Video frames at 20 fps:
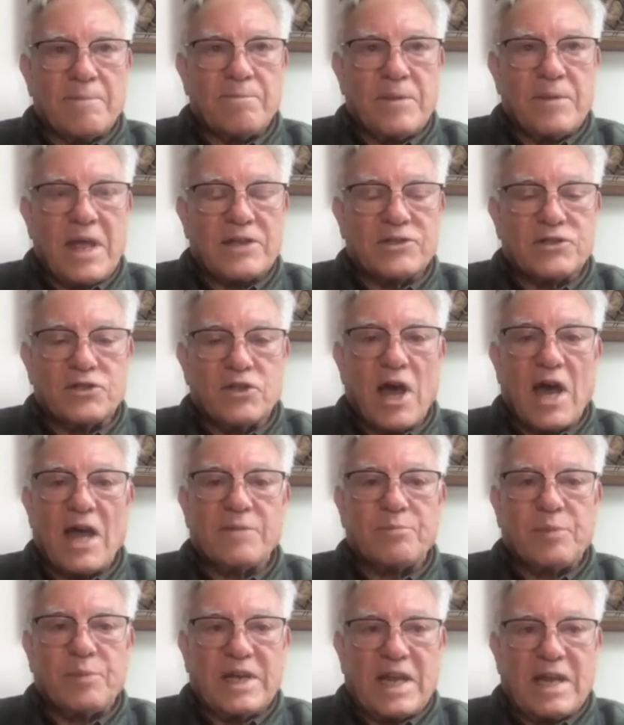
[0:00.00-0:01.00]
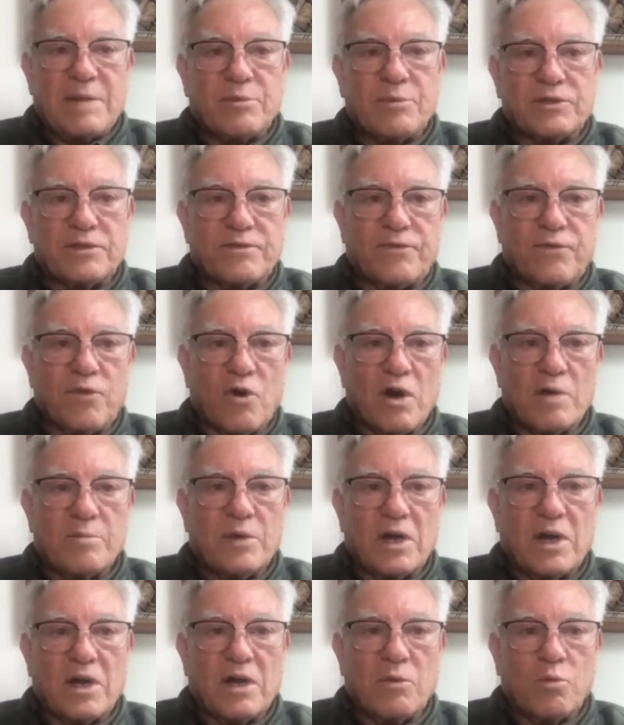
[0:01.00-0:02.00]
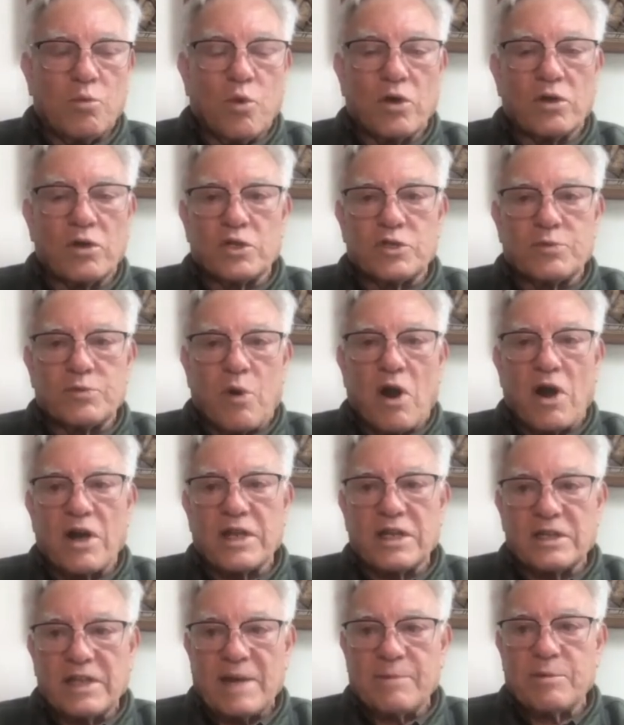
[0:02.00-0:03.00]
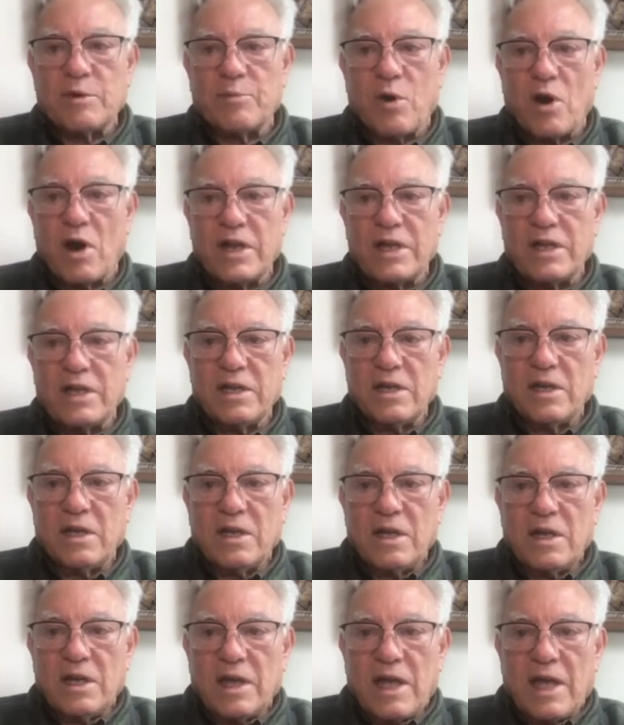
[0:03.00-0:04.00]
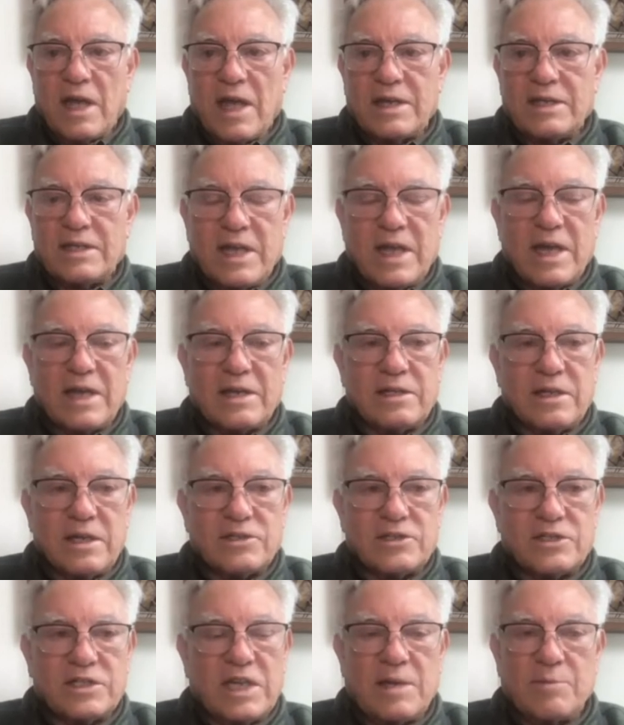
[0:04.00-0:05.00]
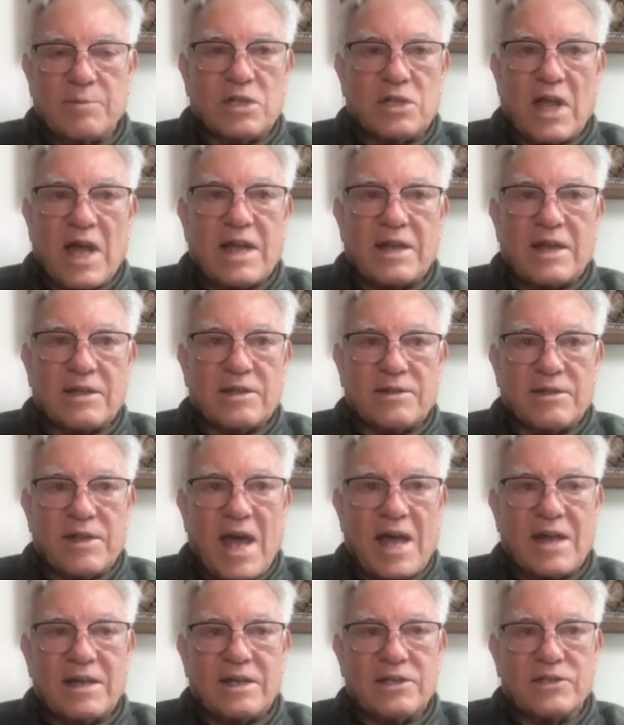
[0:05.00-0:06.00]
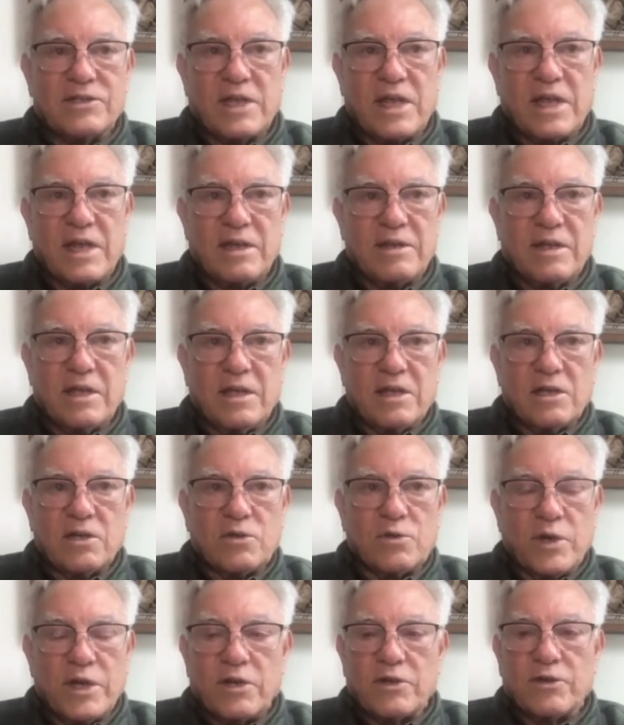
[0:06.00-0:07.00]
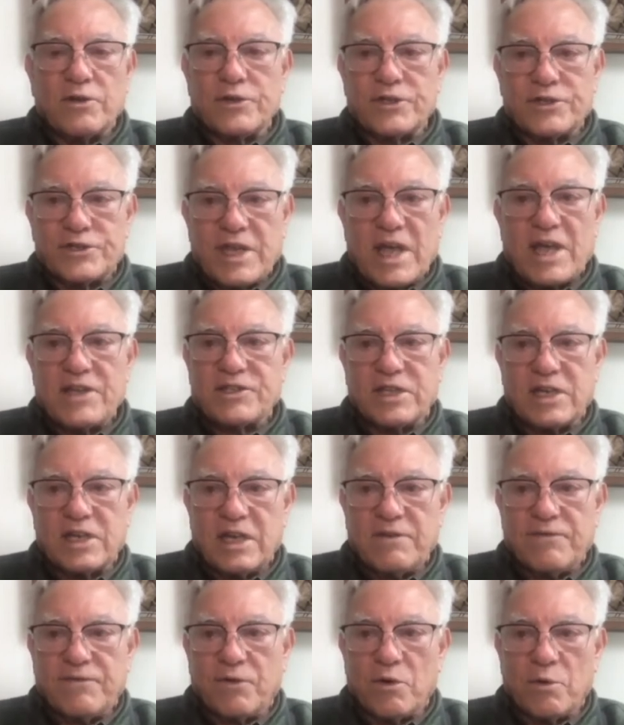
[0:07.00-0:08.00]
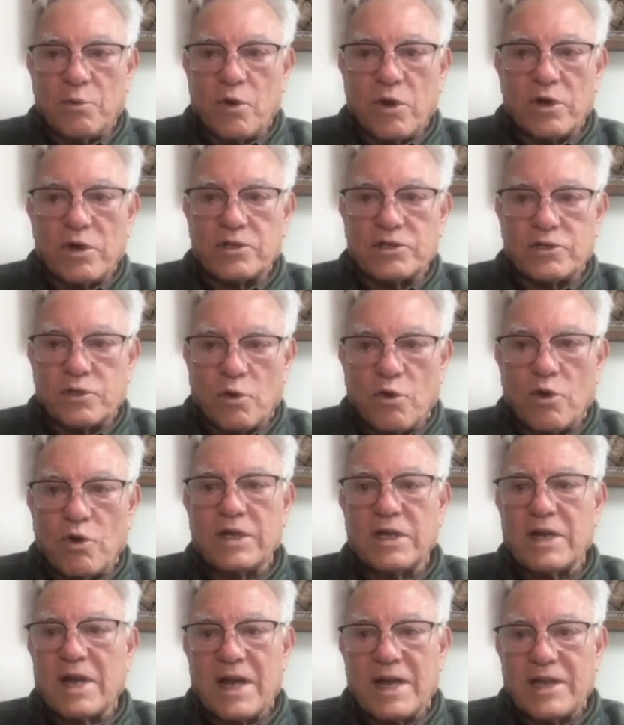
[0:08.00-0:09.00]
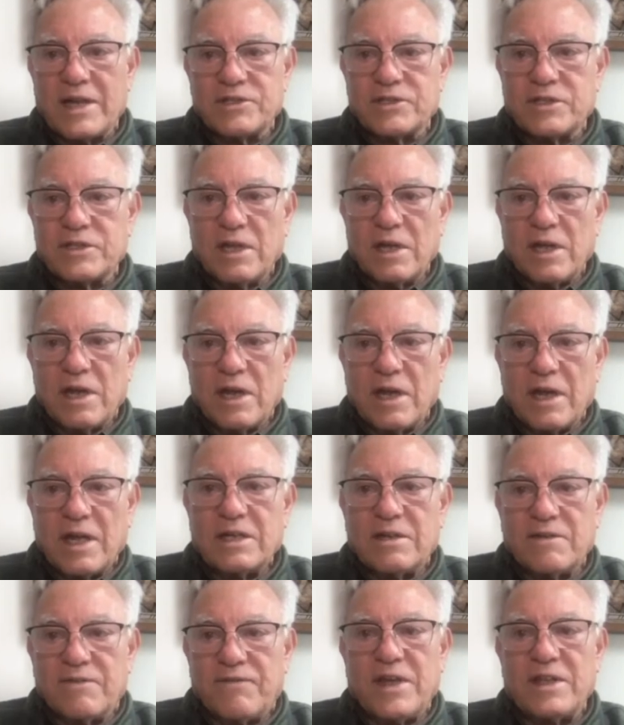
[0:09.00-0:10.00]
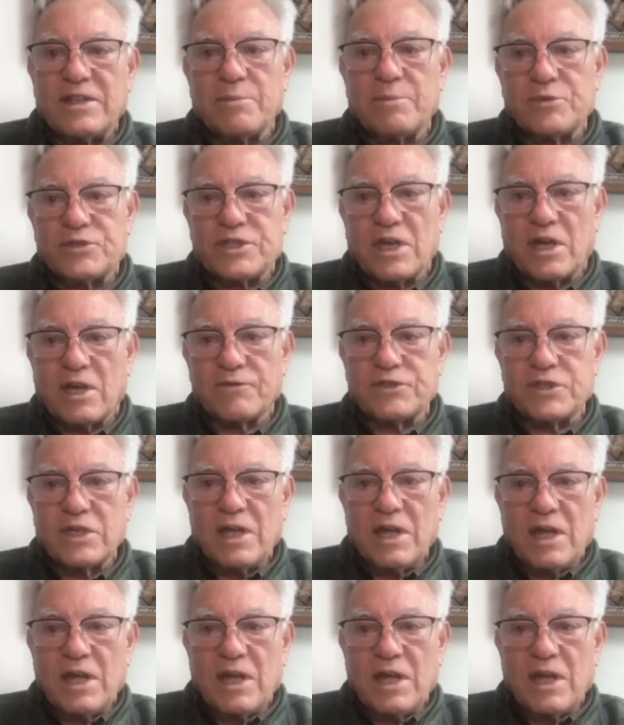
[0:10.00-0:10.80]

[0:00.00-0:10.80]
has not been able to form a workers' party, a labor party, and yet it seems like that is a critical necessity for workers to organize and defend themselves.